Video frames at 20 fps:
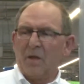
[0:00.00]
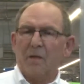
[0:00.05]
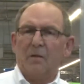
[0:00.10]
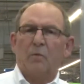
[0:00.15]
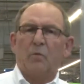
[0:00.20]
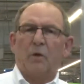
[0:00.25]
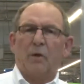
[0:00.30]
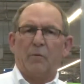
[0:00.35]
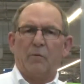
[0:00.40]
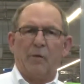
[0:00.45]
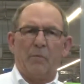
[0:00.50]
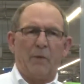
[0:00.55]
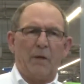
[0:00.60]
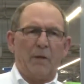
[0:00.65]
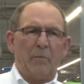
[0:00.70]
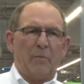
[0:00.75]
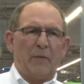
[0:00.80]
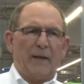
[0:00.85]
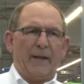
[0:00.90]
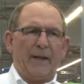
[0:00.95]
What we
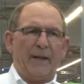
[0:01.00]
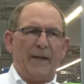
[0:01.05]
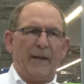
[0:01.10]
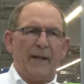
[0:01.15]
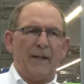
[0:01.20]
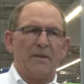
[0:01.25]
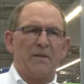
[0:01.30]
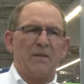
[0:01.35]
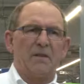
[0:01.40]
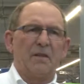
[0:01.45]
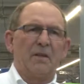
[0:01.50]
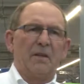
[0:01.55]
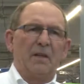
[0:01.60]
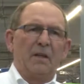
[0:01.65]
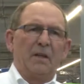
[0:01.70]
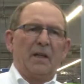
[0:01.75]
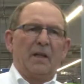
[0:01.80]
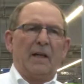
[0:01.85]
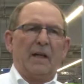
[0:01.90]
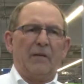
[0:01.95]
mean by that,
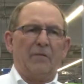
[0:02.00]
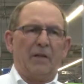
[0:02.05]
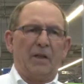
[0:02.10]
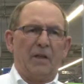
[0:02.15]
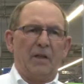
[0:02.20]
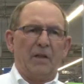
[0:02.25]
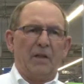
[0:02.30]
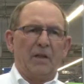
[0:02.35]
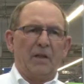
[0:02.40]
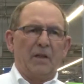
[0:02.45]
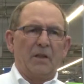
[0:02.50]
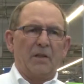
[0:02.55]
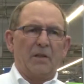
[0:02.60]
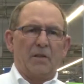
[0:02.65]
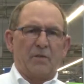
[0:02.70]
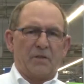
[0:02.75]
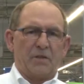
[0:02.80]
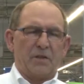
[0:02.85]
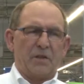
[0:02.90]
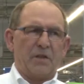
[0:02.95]
having
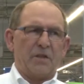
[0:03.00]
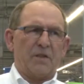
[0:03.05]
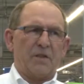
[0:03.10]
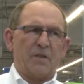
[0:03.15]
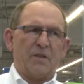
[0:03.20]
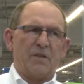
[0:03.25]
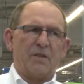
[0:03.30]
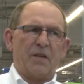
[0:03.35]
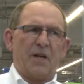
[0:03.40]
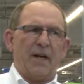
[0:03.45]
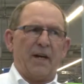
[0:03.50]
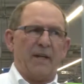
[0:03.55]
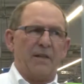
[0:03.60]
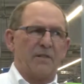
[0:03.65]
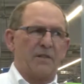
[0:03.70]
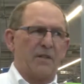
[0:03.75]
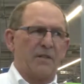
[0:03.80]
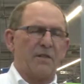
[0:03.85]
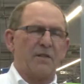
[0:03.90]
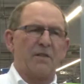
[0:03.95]
consistent
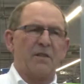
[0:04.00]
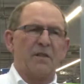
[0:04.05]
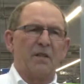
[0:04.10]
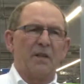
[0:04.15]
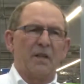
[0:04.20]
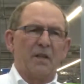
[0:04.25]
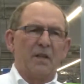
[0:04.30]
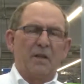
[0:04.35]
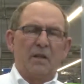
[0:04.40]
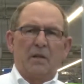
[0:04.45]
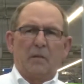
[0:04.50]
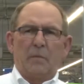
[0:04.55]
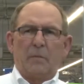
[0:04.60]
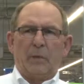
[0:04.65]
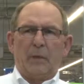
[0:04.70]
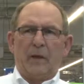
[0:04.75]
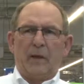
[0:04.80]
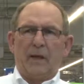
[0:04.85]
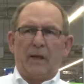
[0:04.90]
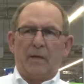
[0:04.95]
sizes,
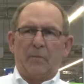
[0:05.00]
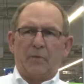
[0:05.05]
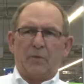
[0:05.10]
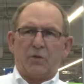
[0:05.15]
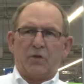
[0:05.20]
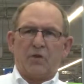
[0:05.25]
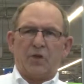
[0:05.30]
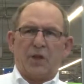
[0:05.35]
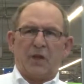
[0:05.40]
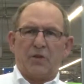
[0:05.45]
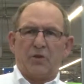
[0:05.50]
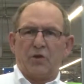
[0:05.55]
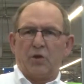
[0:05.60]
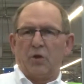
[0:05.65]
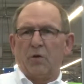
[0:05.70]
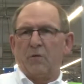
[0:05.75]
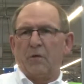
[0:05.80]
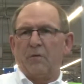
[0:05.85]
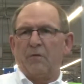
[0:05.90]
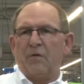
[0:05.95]
being able to change
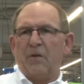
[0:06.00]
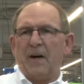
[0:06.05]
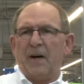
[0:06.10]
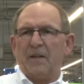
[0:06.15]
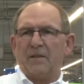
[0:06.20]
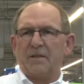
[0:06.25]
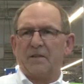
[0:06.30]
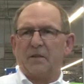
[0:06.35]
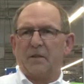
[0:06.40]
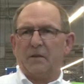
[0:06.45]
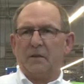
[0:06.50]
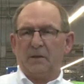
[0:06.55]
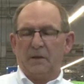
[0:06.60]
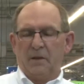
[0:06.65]
over faster,